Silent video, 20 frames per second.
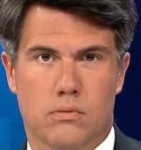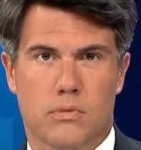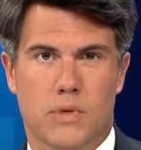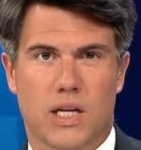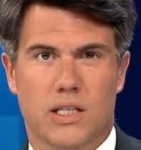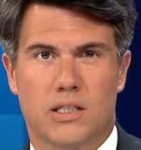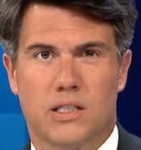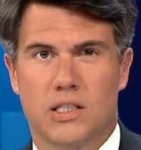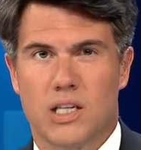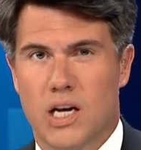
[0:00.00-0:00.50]

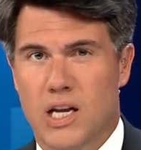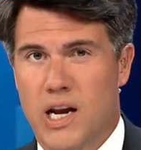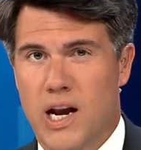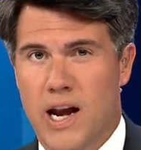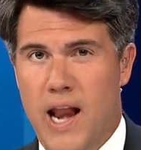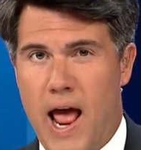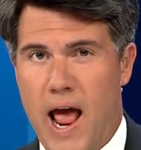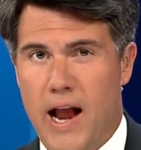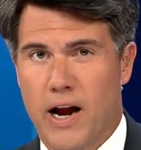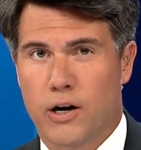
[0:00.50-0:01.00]
That's
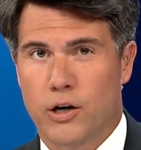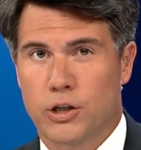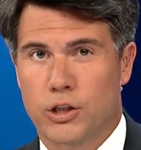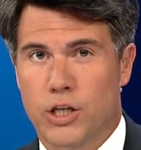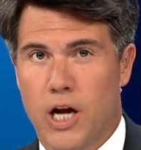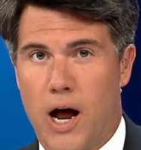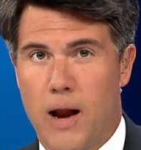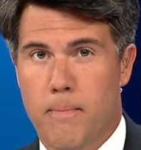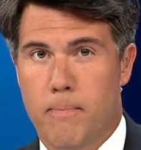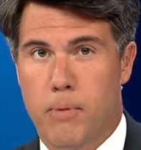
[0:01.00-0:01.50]
CNN anchor
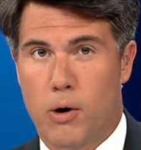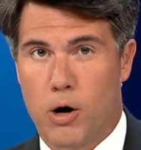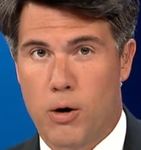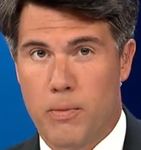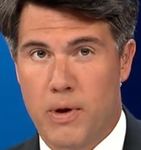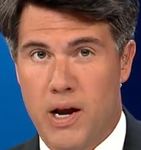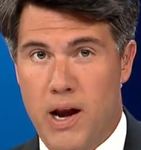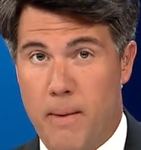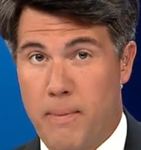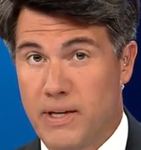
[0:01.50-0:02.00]
John Berman,